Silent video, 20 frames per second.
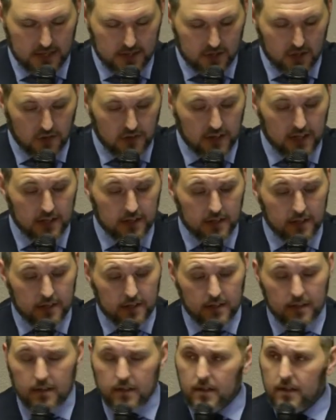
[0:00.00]
So then
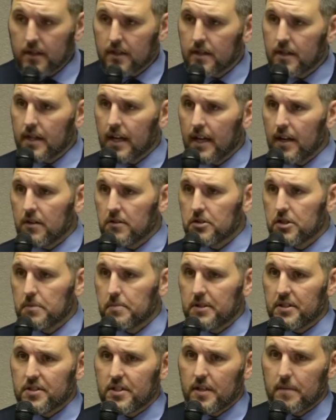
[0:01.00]
the
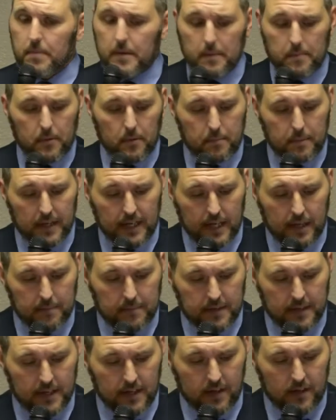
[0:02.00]
LGBT people pick
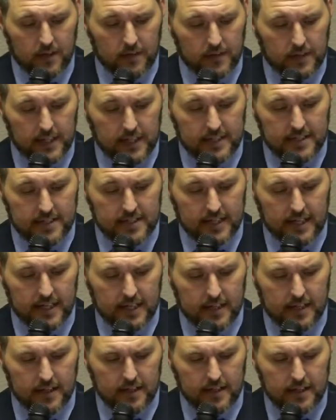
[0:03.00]
up the narrative and they
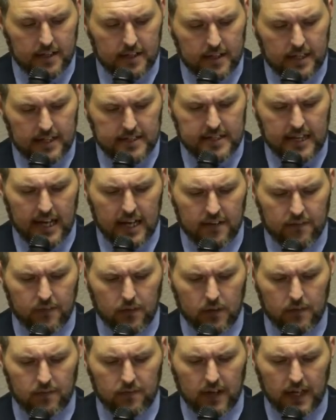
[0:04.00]
say, it's
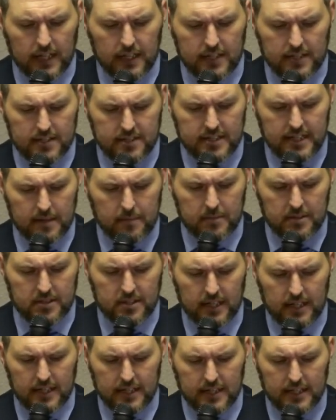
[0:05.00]
hateful and violent
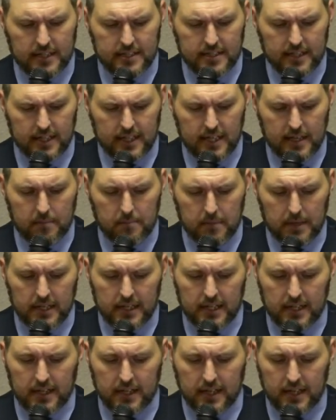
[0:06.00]
statements like these that keep
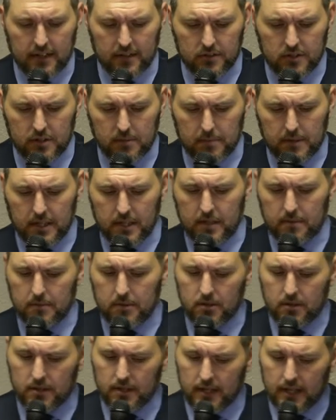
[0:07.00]
many in the LGBT
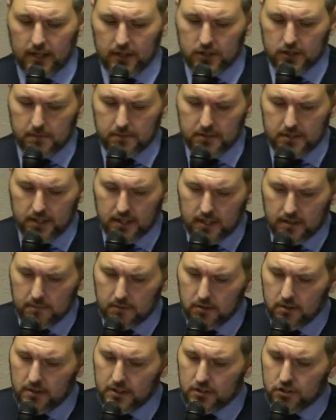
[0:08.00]
community, LGBT
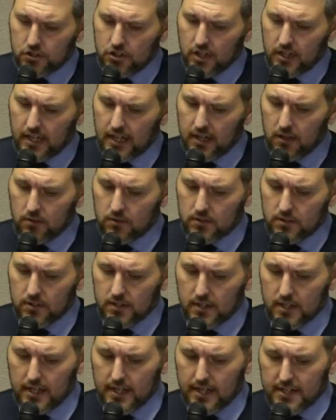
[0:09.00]
community shut out.
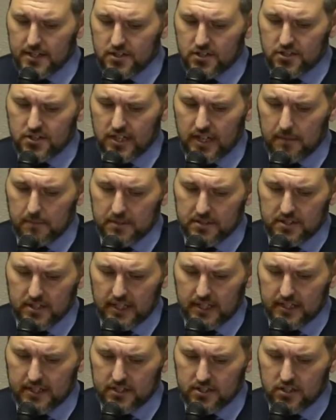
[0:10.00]
Statements
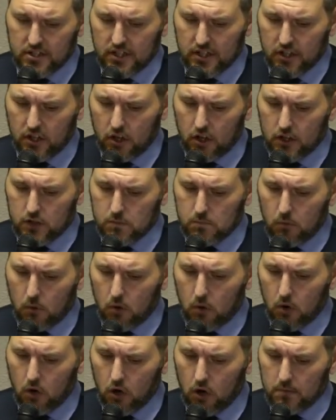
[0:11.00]
like this can cause
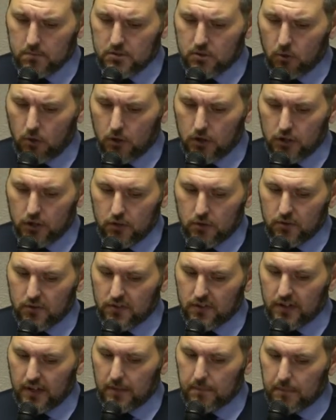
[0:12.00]
more harm to our
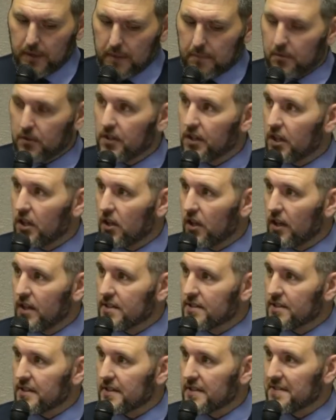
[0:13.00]
youth and people in the
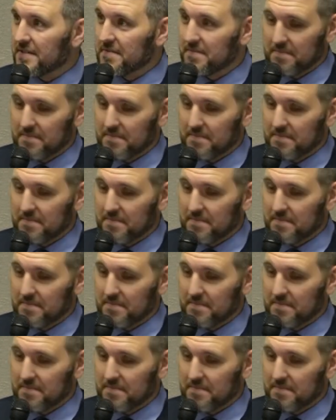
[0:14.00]
closet.